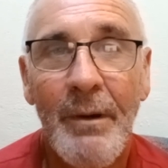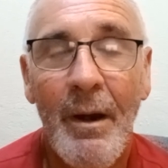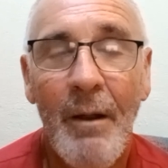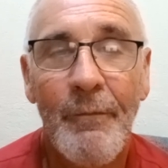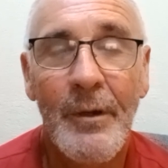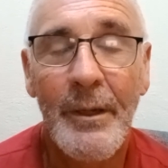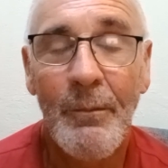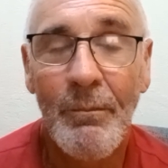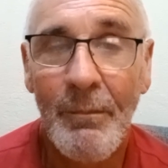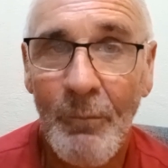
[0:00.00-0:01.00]
Hopefully it
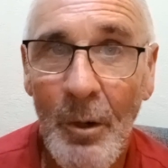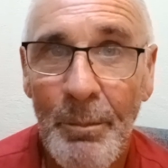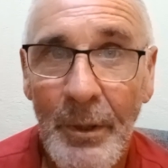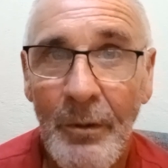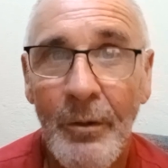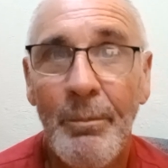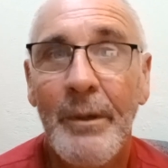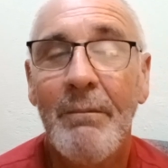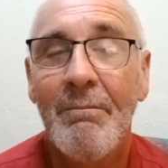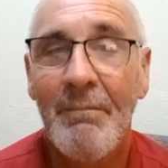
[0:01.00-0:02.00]
won't be you, but
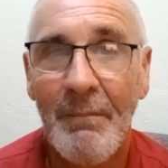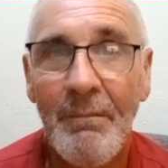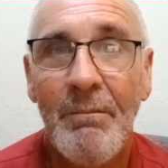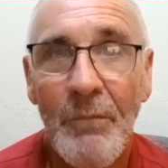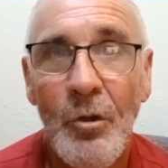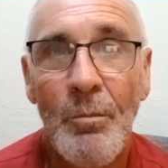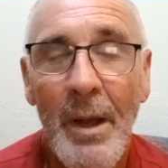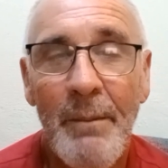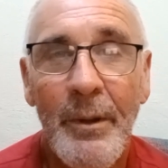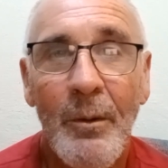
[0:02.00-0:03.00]
you
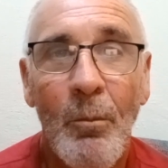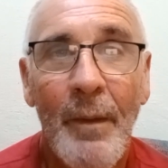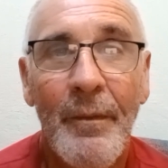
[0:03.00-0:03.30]
may be the one